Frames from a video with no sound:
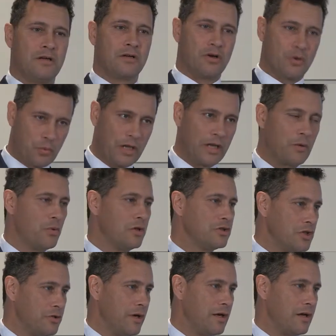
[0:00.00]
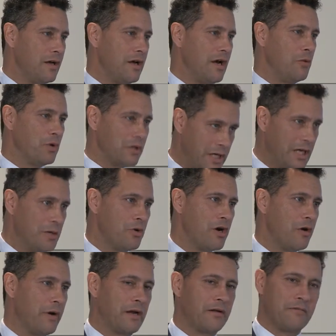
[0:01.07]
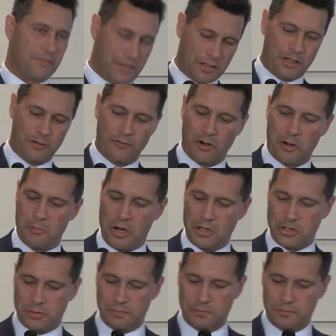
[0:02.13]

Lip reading: God willing, we'll do it and we'll keep going. Thank you very much.